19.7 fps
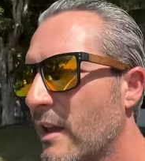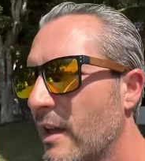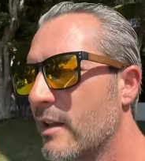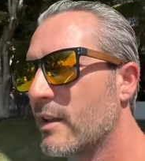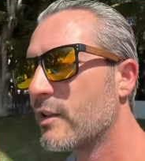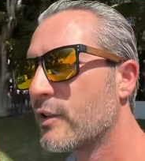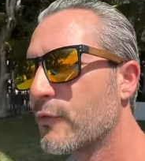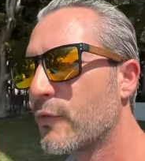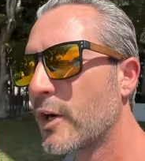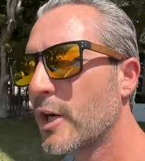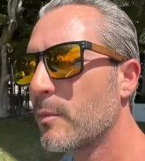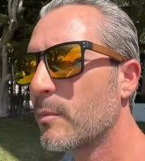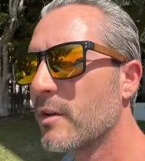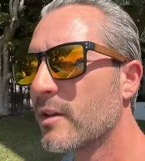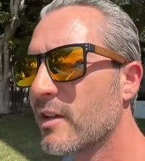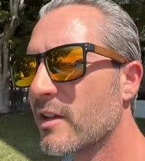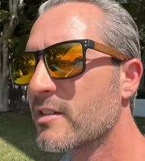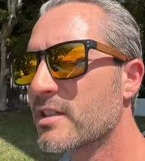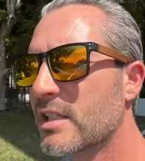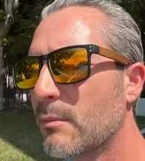And it's funny
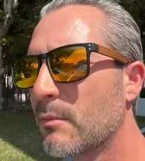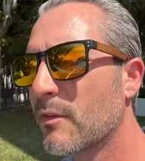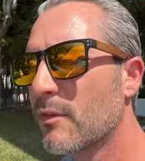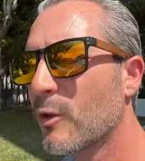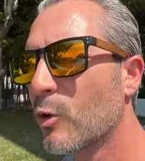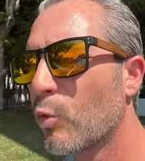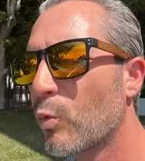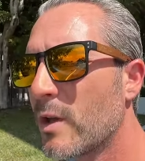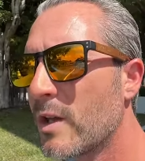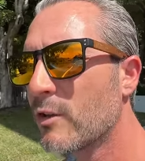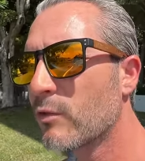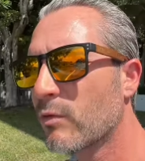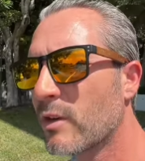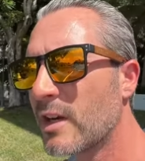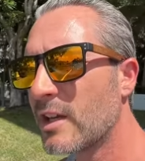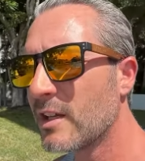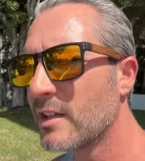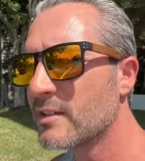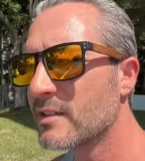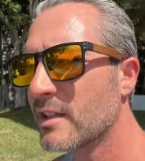because some of the weak
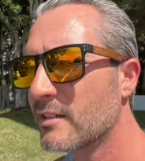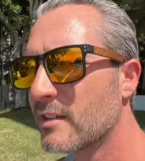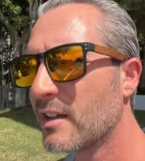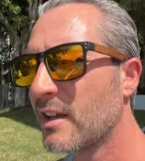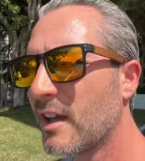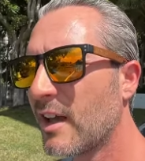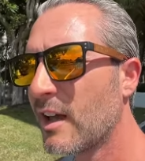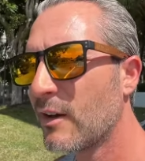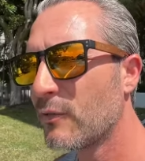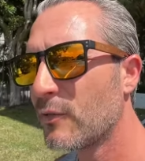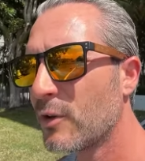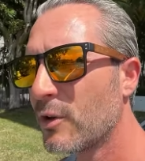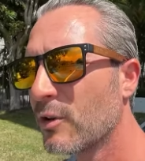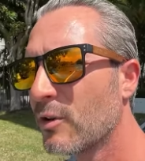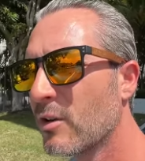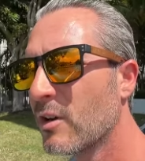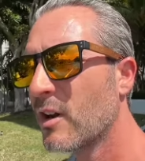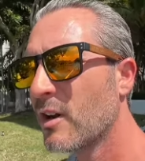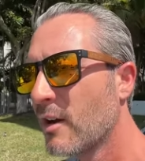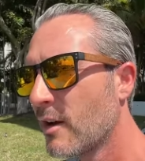readings that they have here